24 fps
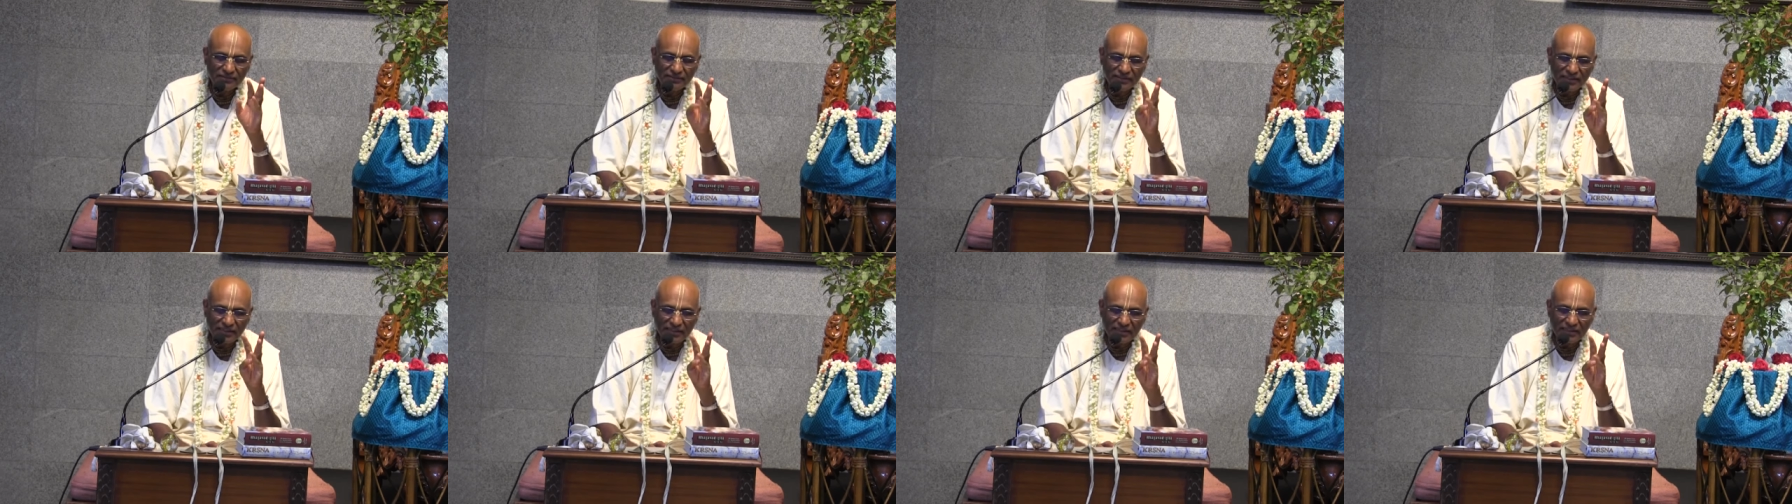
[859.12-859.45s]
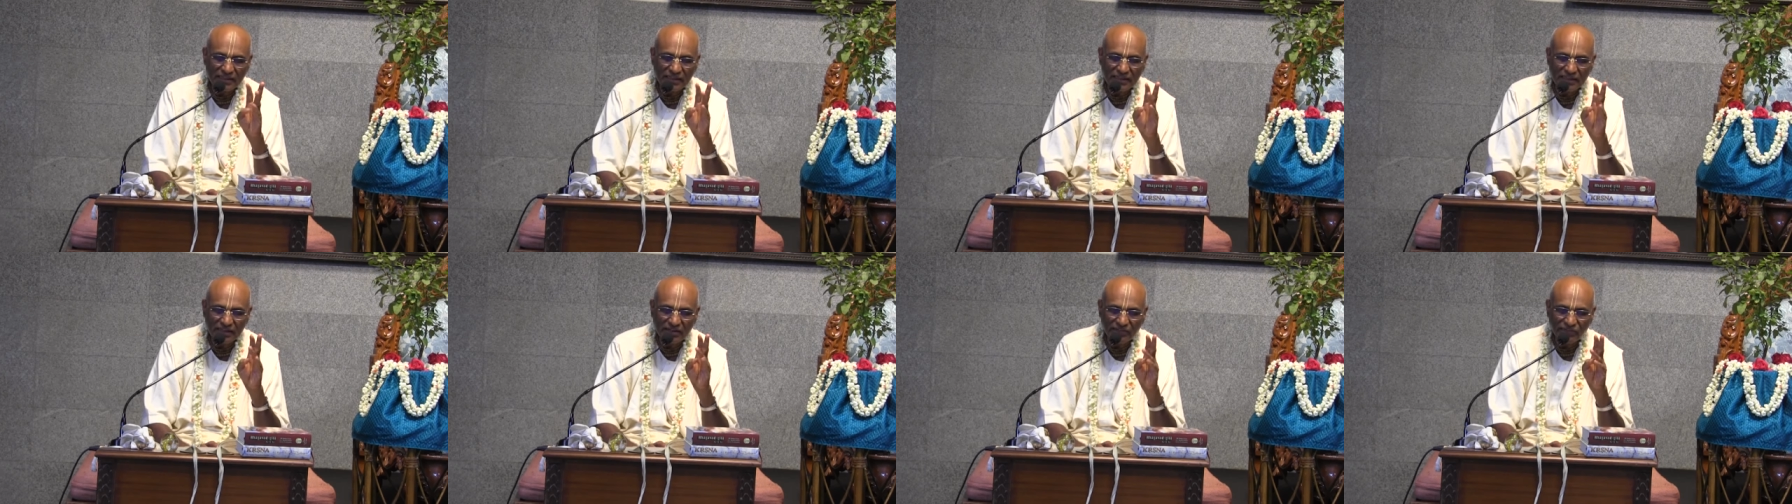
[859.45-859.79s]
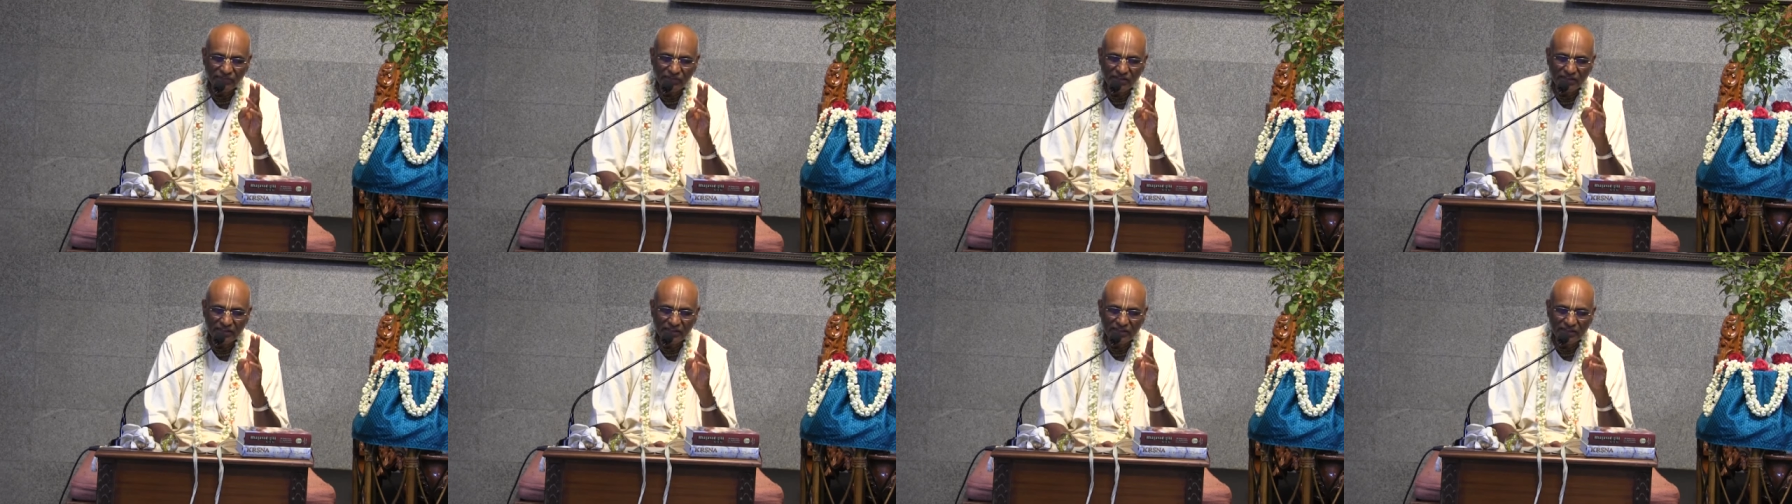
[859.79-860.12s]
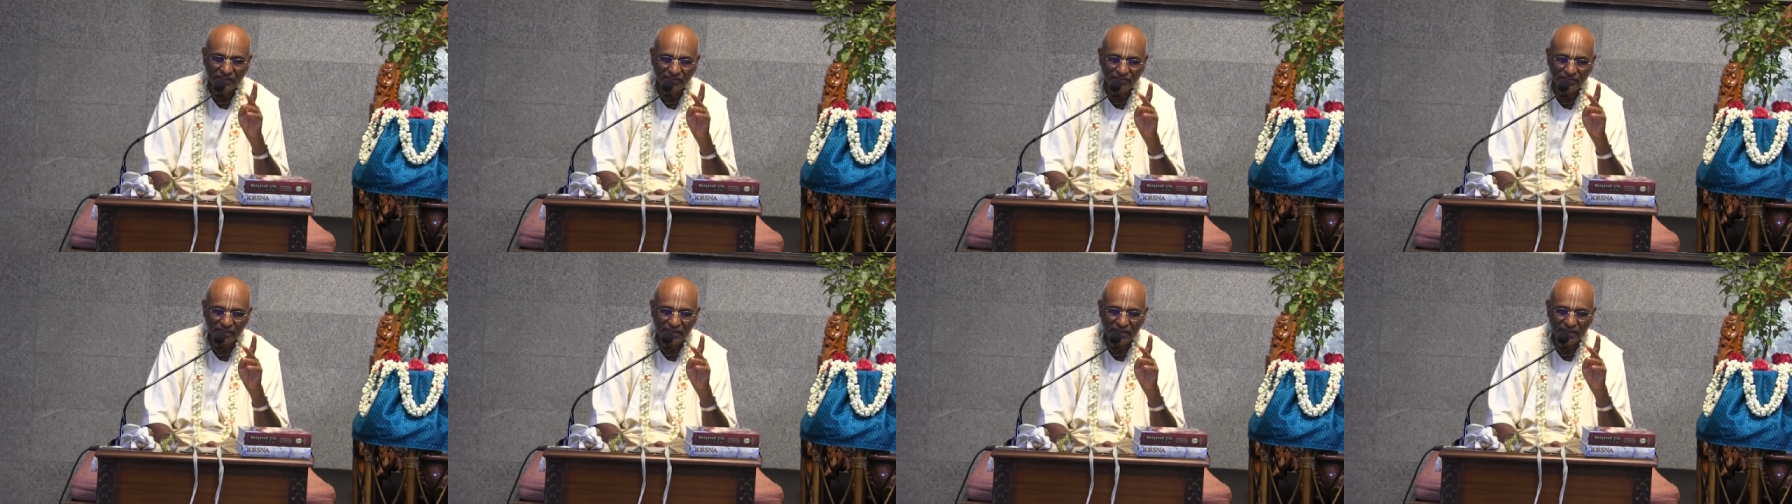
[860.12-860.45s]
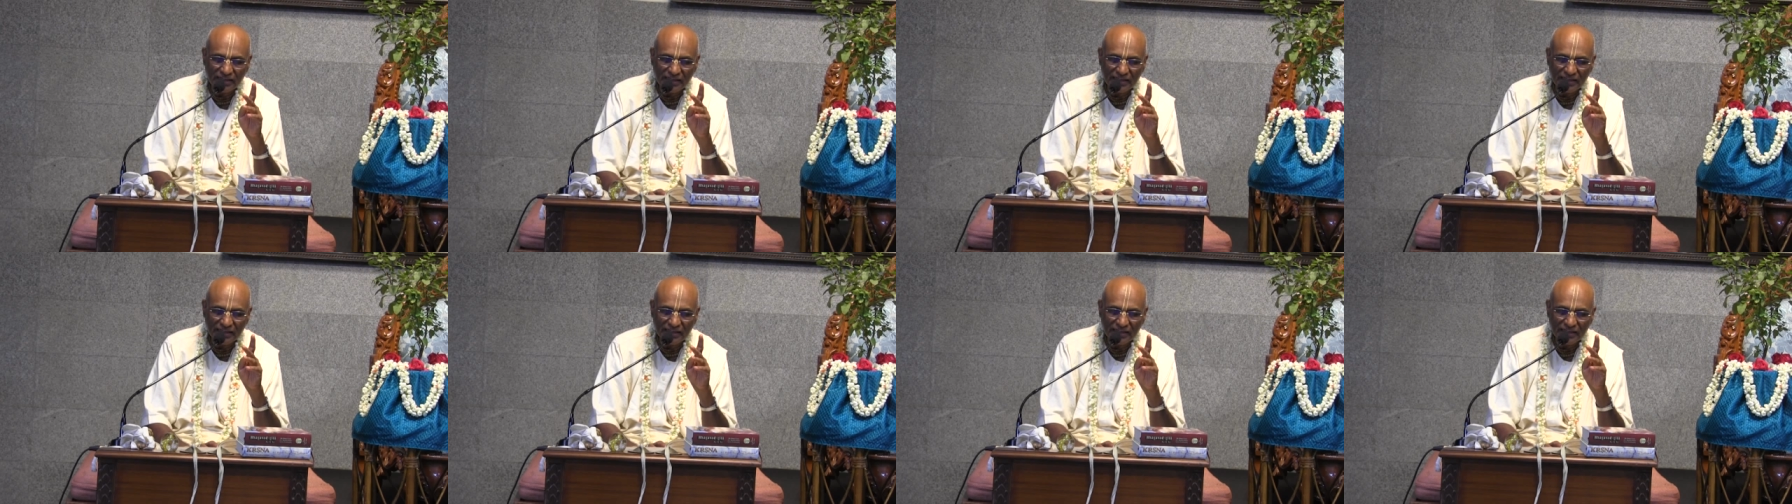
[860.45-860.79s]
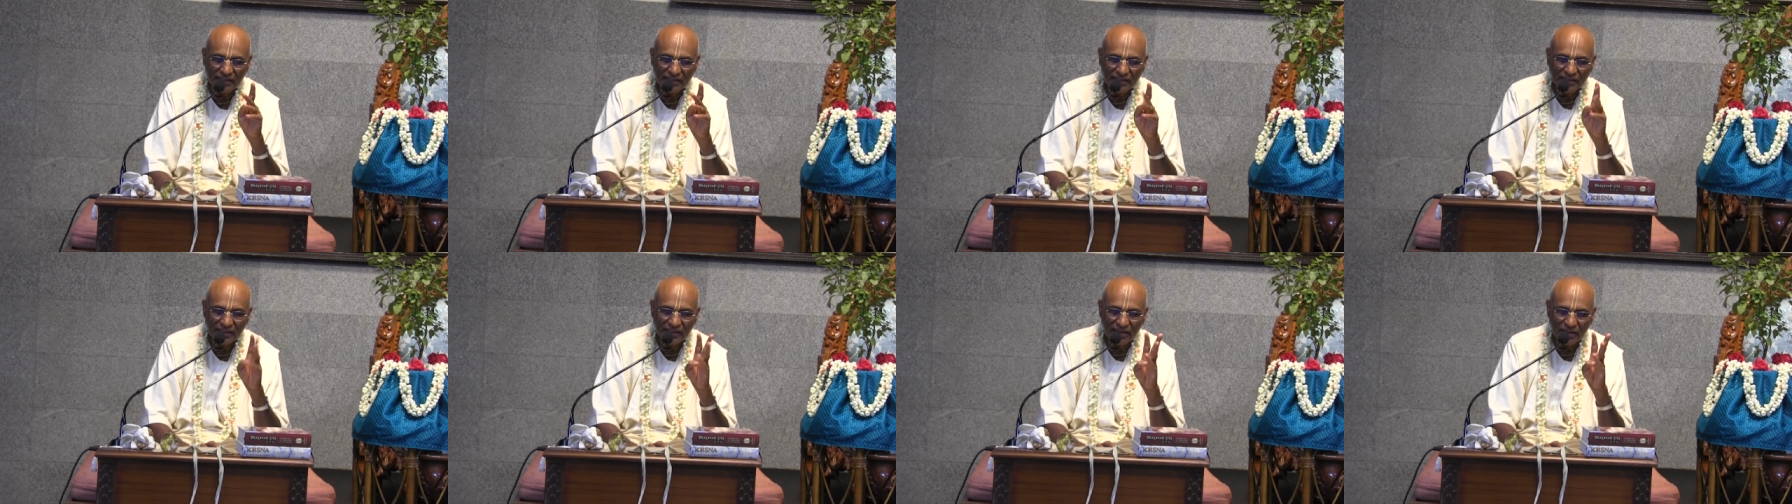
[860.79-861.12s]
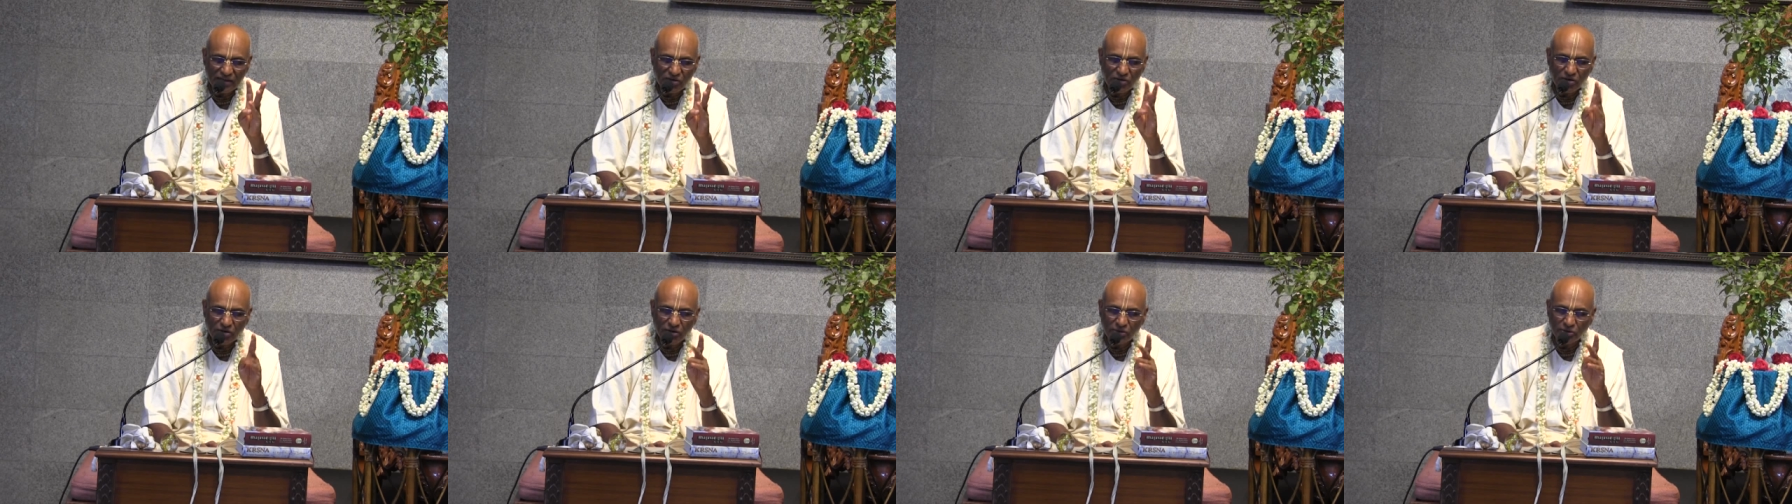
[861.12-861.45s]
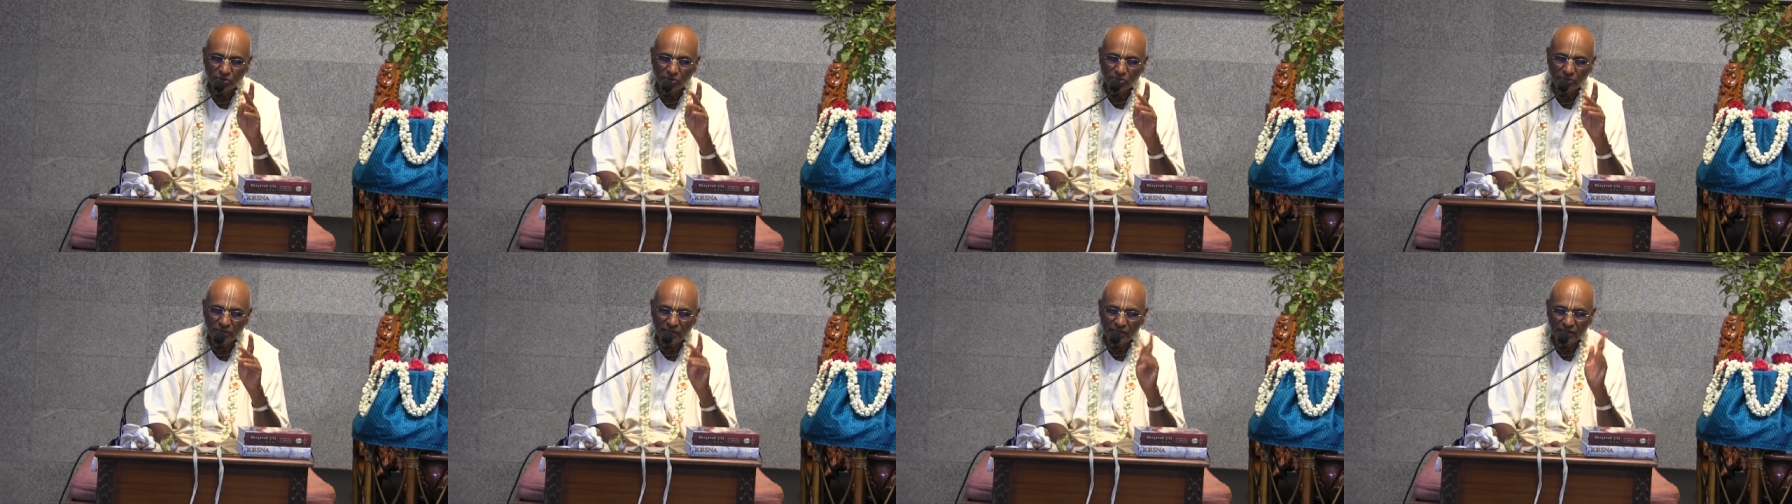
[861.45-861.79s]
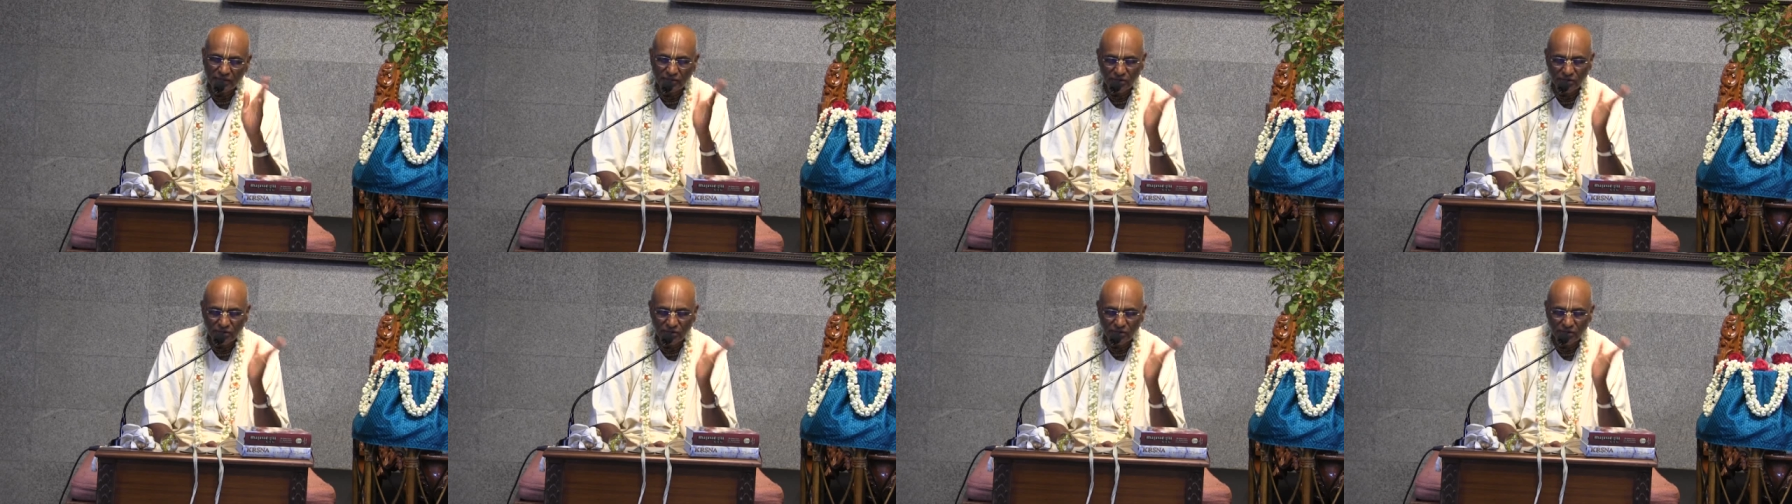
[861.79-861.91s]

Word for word: thinking, feeling and willing according to that